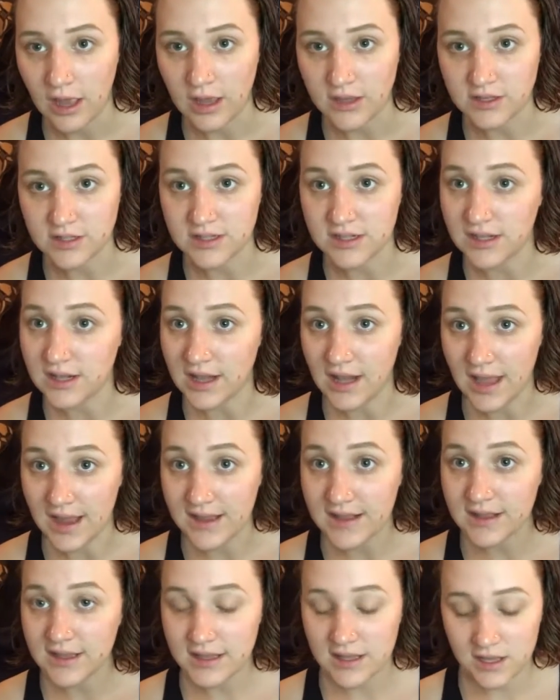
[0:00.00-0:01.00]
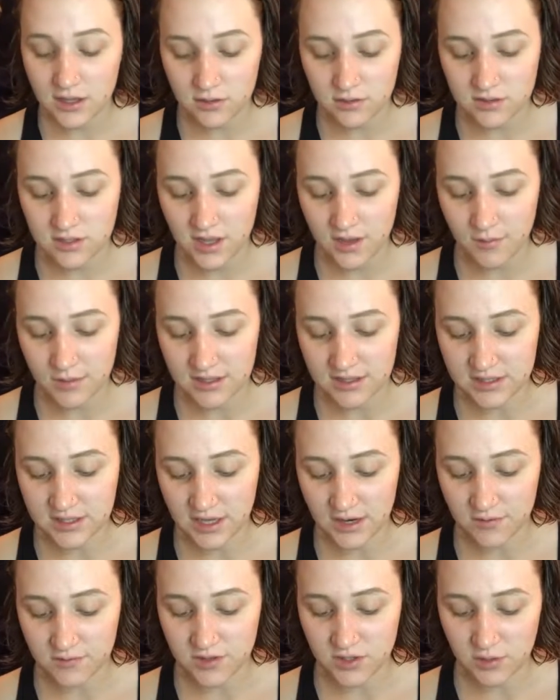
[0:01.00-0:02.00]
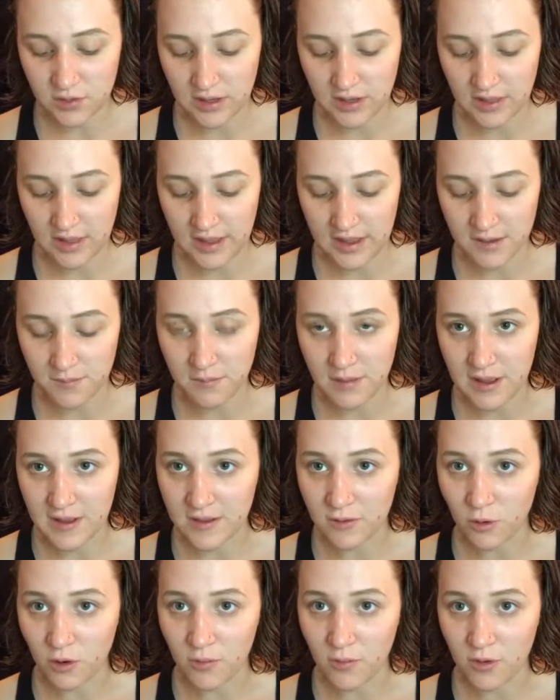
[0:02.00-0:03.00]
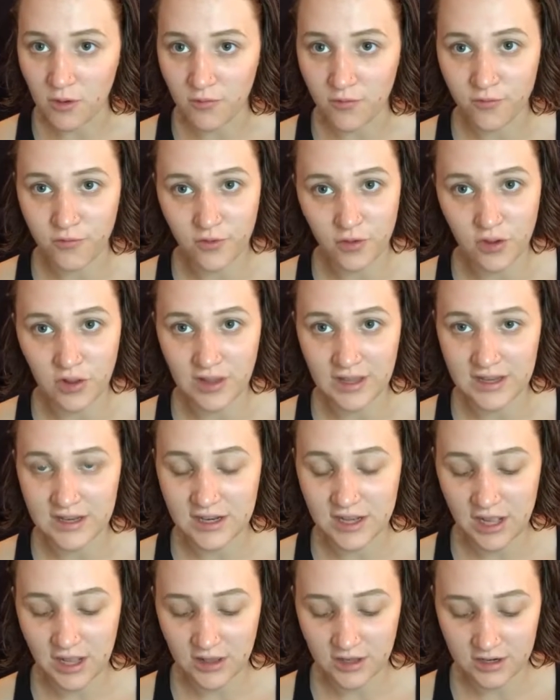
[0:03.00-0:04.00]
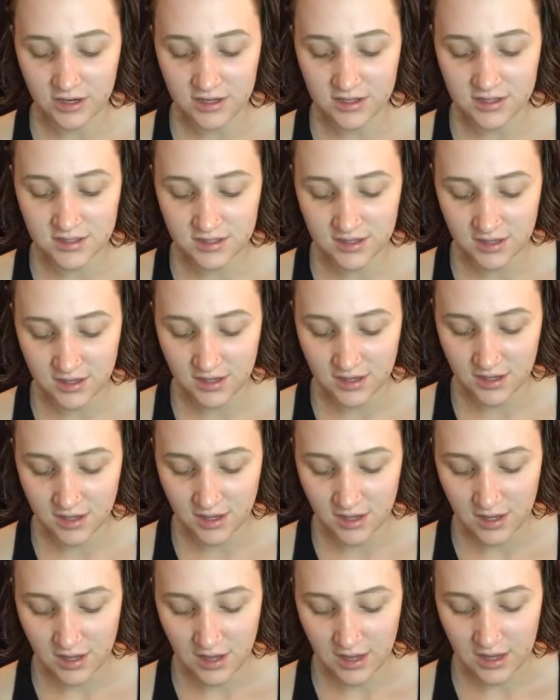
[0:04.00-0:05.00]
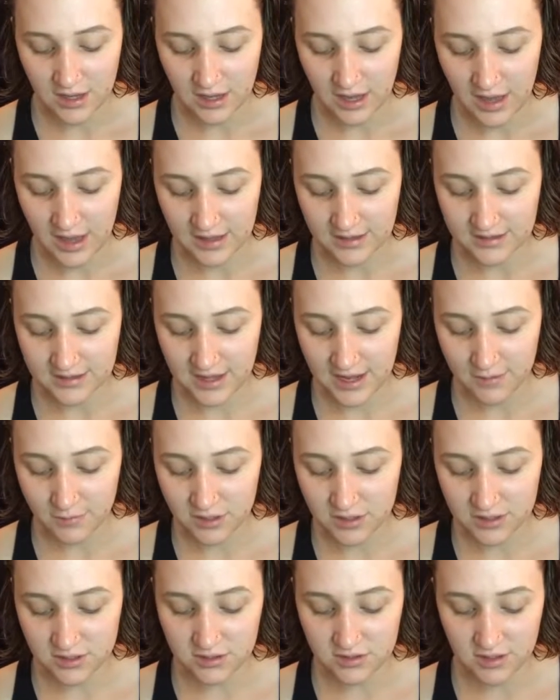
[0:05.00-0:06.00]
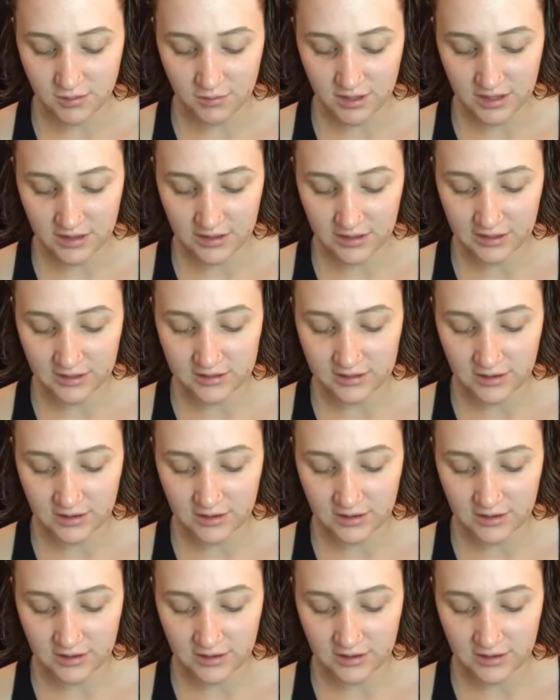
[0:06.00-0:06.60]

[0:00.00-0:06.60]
and just lightly use them instead of doing like my normal full lid colors. And today I'm going to do something a little